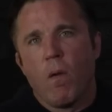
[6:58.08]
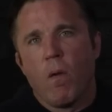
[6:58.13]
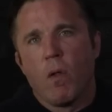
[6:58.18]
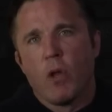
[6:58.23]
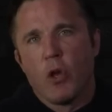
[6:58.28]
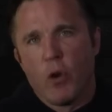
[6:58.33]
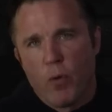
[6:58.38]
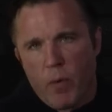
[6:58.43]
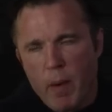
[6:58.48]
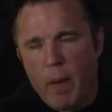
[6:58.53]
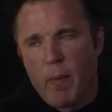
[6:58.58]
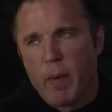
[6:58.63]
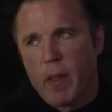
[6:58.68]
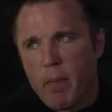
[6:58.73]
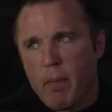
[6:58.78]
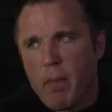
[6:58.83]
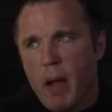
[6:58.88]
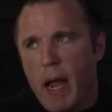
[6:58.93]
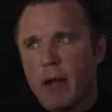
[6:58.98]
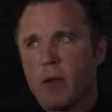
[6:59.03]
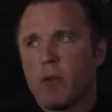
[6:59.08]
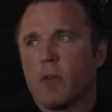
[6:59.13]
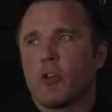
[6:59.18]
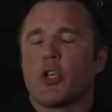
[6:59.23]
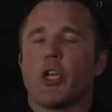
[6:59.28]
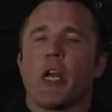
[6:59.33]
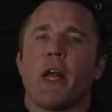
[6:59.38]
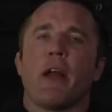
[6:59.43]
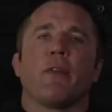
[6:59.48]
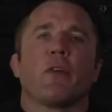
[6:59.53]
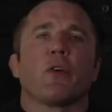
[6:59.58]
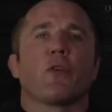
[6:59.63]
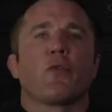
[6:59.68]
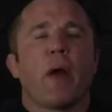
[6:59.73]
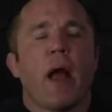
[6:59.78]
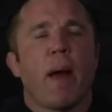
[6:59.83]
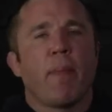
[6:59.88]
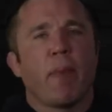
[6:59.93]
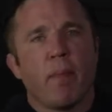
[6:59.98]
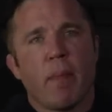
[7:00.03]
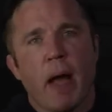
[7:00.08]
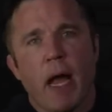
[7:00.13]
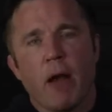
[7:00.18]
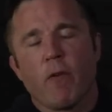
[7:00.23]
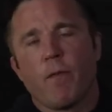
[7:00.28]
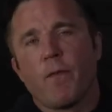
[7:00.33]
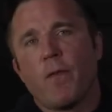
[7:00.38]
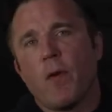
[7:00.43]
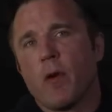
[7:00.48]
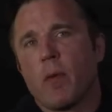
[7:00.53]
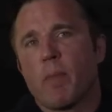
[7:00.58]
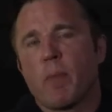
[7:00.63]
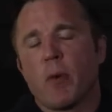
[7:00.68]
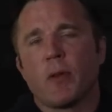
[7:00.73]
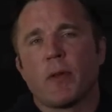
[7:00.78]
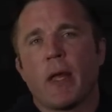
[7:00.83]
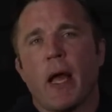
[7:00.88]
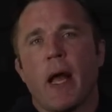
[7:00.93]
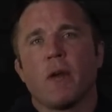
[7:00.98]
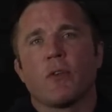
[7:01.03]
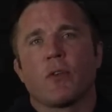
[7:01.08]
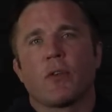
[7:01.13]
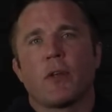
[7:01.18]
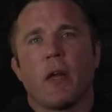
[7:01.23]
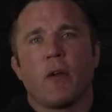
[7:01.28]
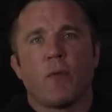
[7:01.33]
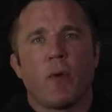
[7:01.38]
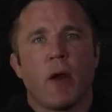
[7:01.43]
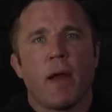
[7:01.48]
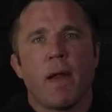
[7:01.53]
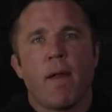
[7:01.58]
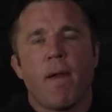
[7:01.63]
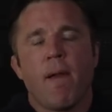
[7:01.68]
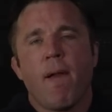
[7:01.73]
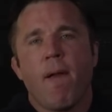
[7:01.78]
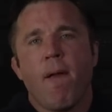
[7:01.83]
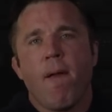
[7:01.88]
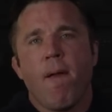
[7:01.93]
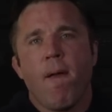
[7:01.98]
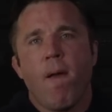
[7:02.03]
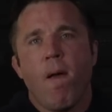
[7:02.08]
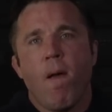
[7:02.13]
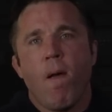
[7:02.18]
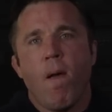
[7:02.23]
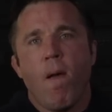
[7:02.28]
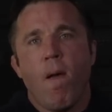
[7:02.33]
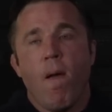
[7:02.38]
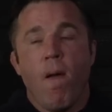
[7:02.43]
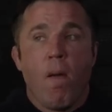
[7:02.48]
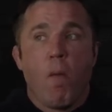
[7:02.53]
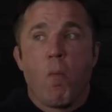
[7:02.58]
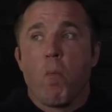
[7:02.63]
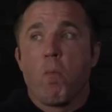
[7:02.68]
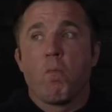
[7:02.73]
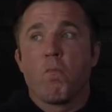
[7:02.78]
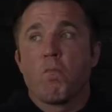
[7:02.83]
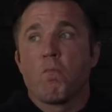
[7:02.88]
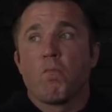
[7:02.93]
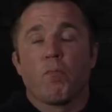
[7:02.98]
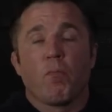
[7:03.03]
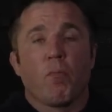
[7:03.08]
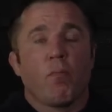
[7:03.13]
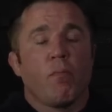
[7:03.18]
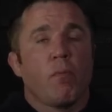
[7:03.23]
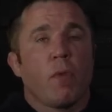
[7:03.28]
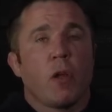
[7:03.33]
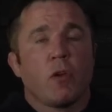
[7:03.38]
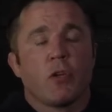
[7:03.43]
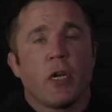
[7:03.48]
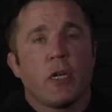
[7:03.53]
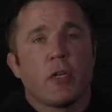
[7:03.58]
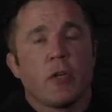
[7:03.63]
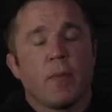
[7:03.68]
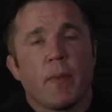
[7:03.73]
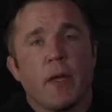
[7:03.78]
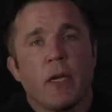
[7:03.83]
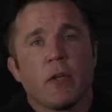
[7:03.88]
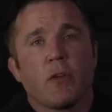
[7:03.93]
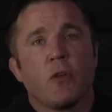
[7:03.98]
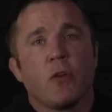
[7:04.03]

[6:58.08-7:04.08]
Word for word: You remember that Michael Chandler grabbed the microphone and burnt the house down, right? Mm. Say some things